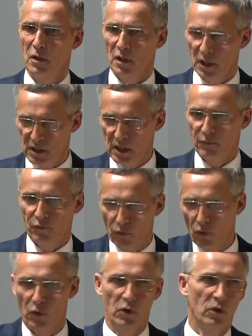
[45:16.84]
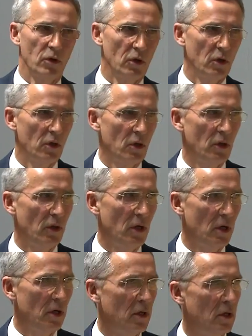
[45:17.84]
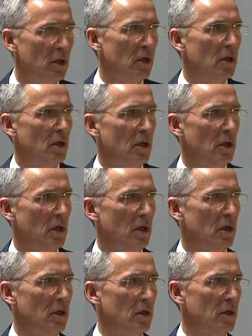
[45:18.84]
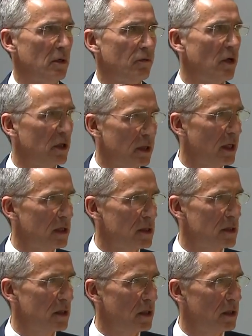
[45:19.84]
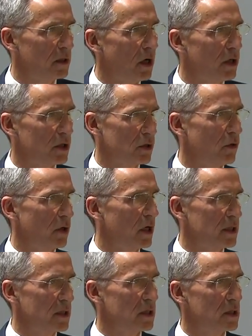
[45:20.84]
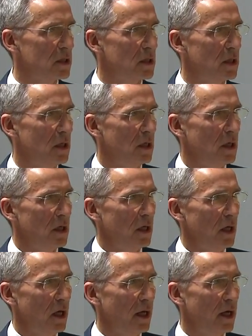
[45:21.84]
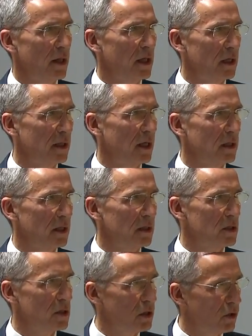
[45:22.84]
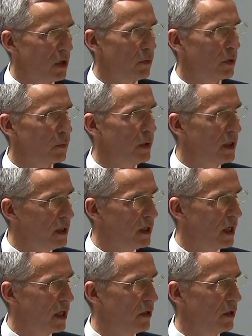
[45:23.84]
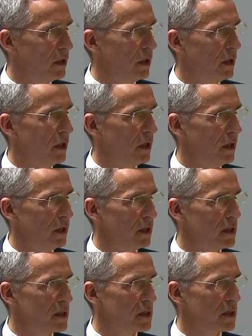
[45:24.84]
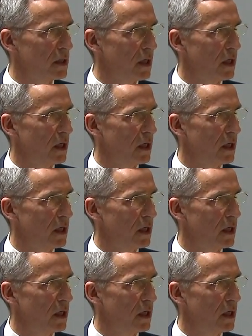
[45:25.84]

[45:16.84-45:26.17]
except for the fight against Daesh or ISIS. And I think that in Syria, what we need there is